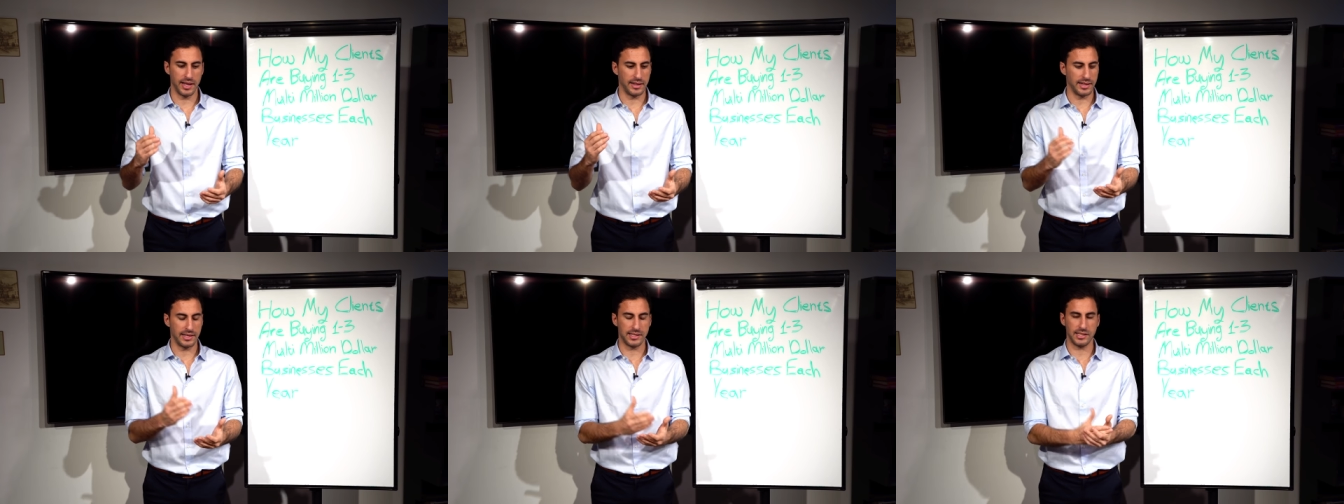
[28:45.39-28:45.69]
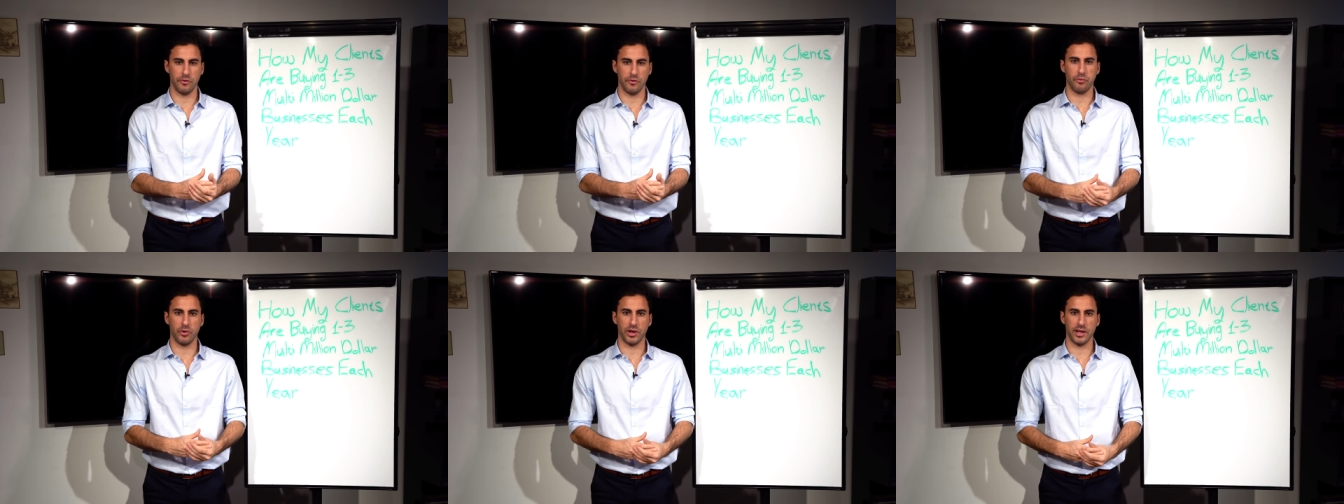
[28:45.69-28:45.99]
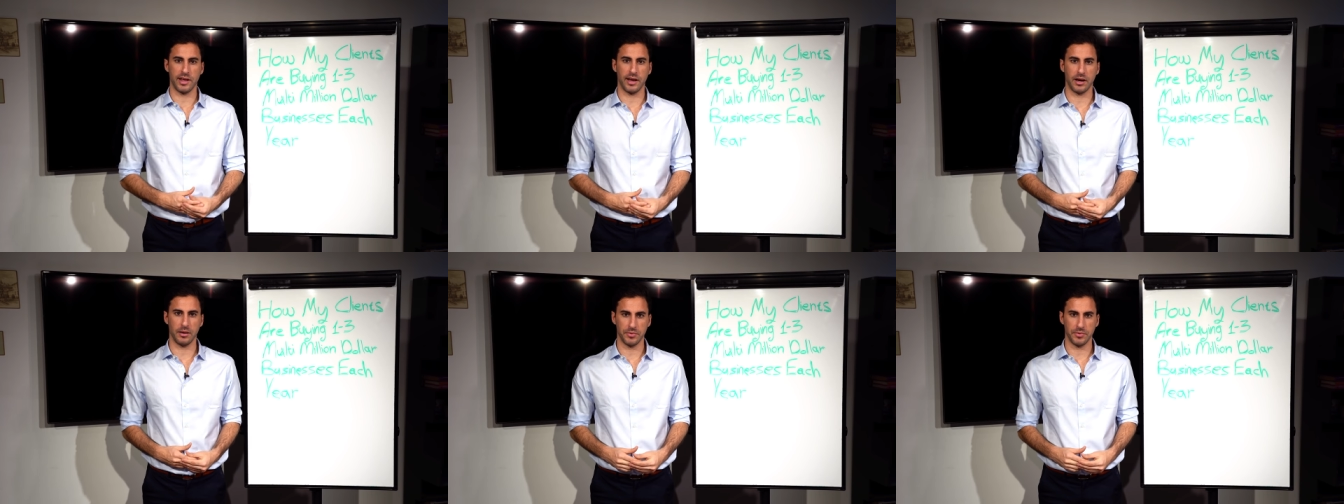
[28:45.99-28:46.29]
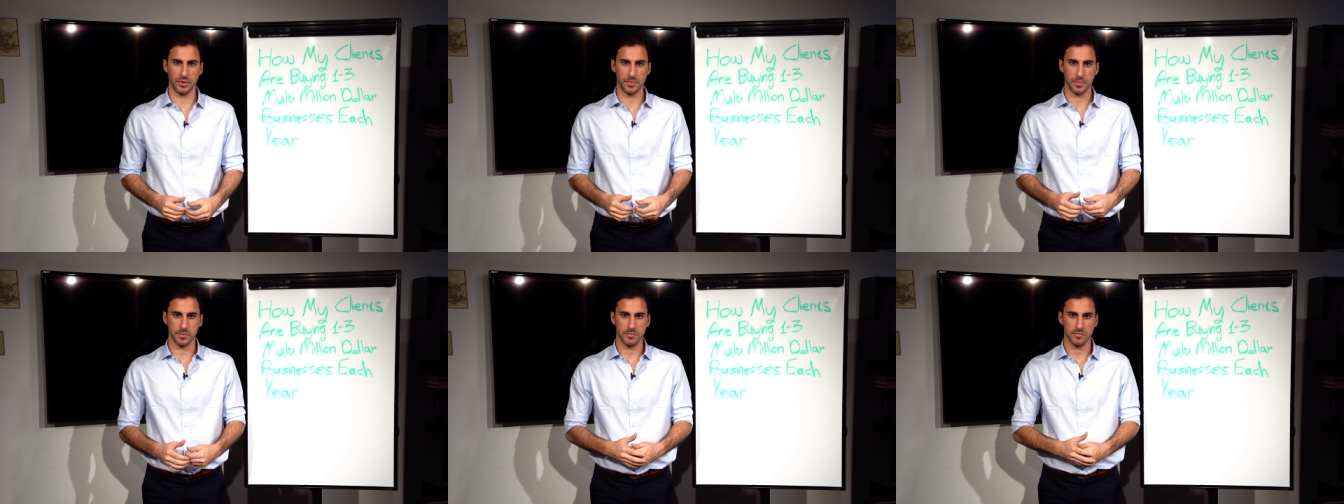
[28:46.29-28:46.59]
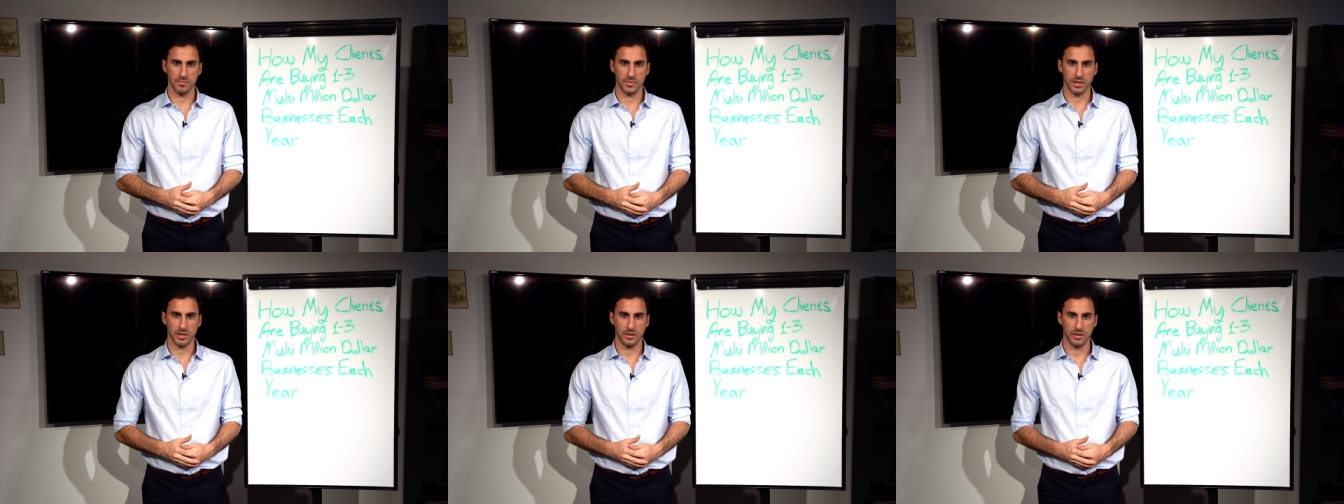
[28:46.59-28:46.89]
and let's see if we can help you.
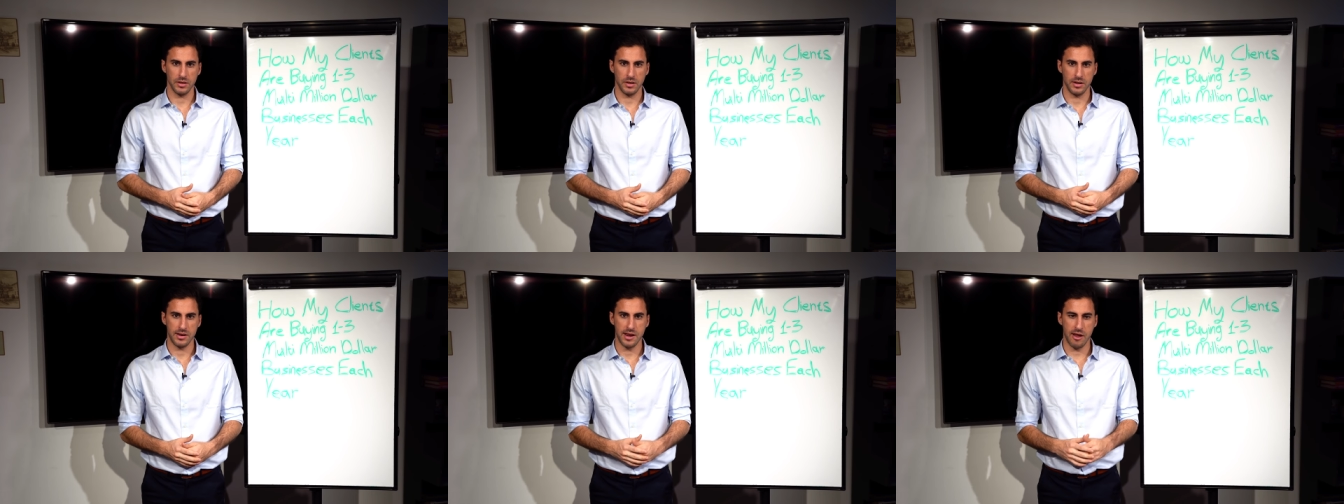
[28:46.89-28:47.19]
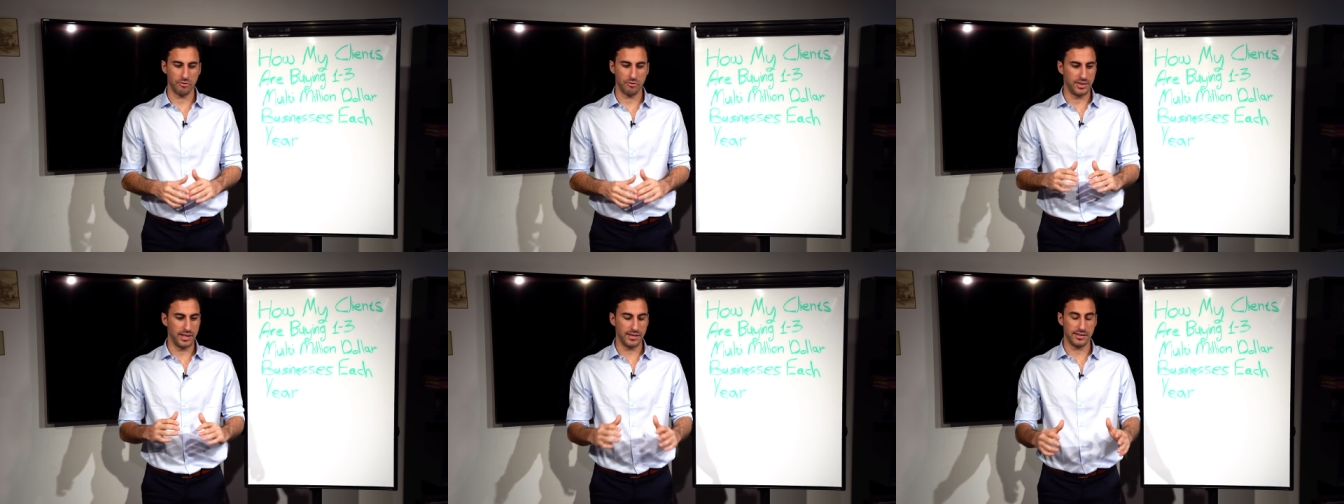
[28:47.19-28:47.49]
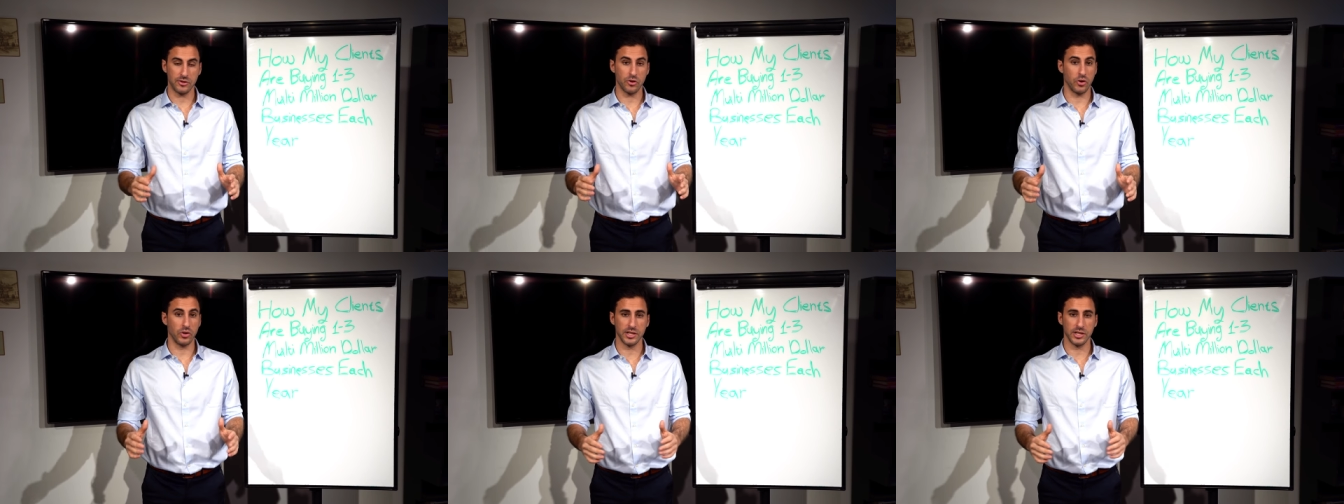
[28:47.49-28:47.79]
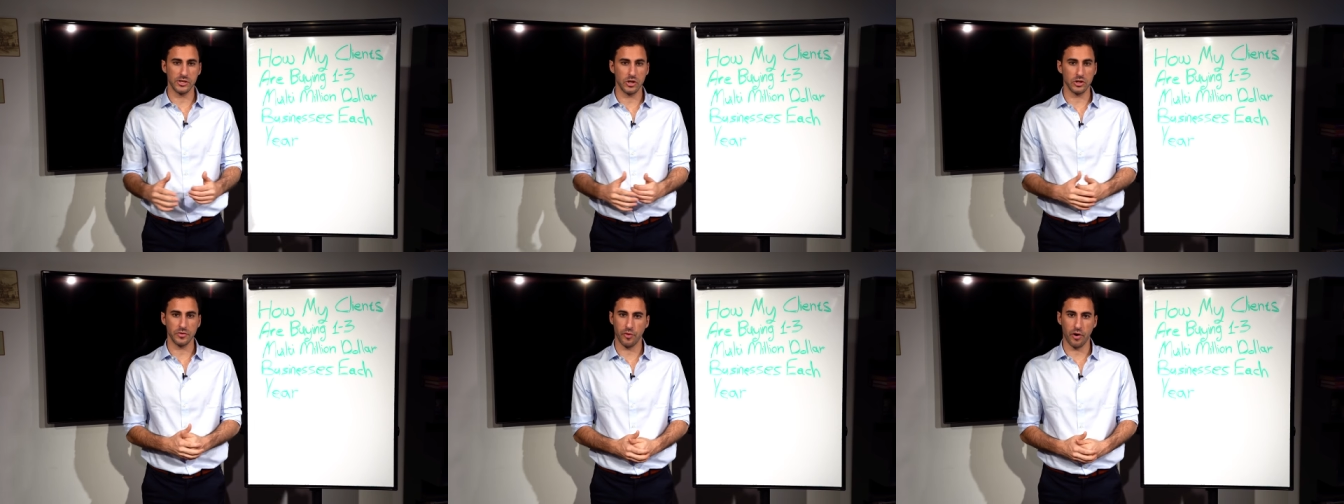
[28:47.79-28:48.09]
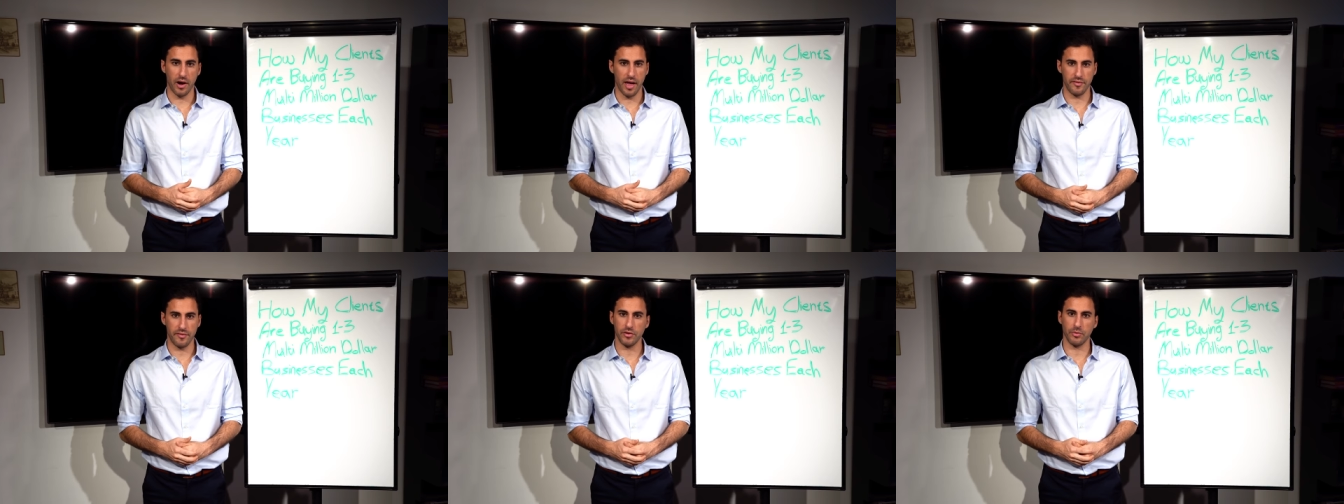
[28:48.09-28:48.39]
Now, this call is not
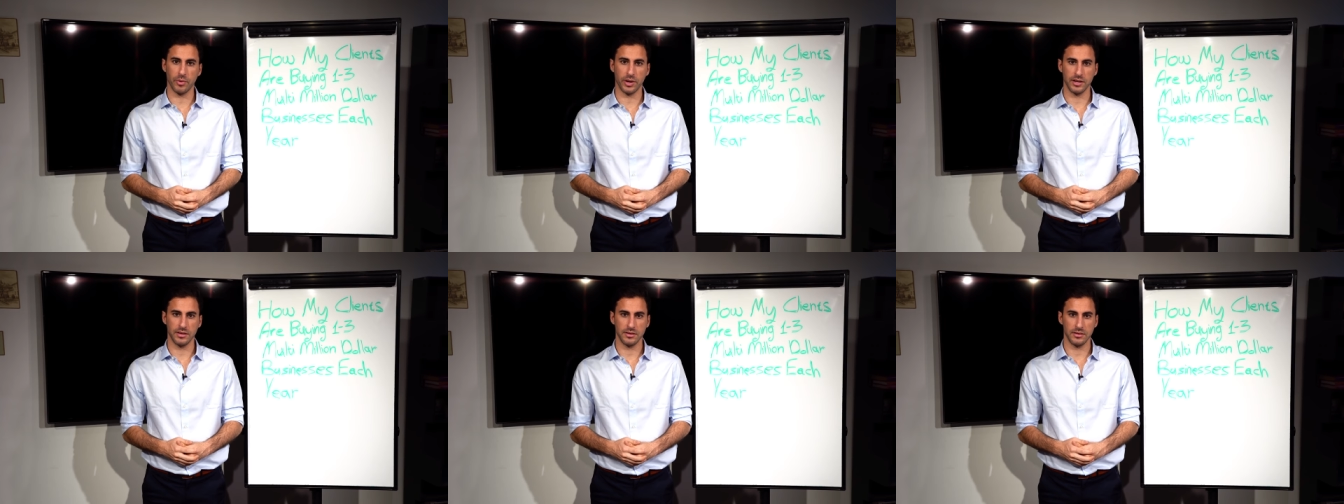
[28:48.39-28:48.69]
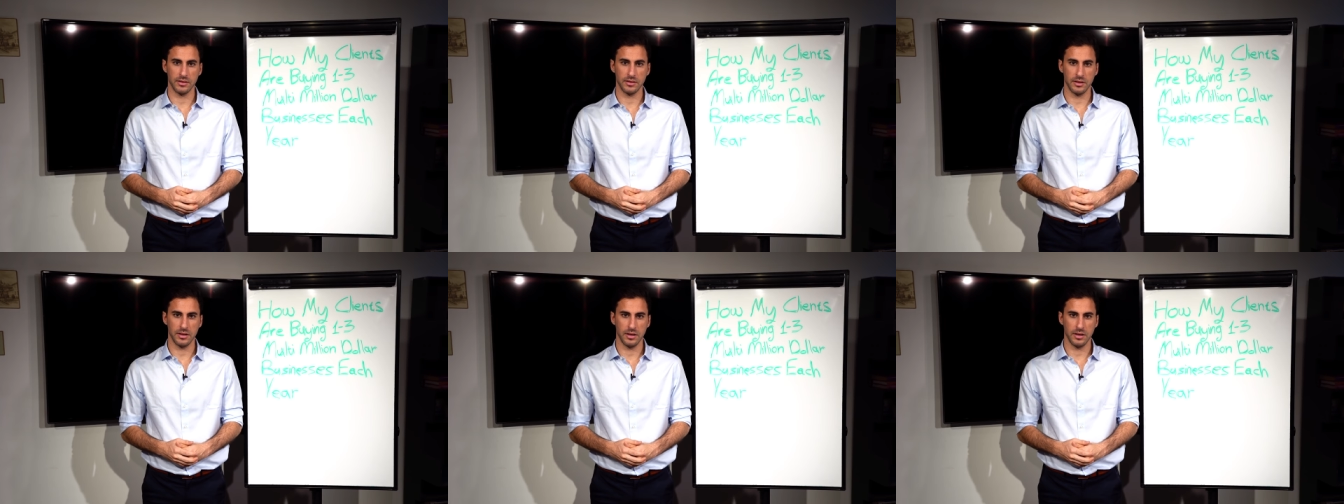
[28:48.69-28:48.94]
for everyone.